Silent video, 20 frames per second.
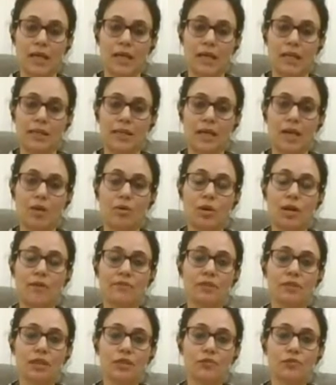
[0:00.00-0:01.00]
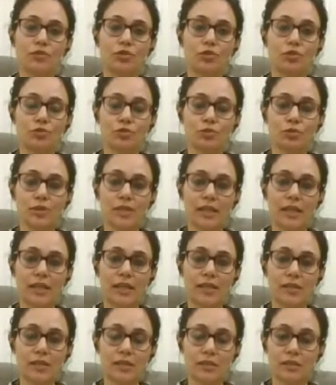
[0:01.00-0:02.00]
Now, I will give you a few
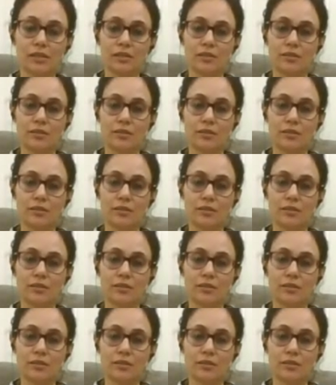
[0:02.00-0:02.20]
seconds.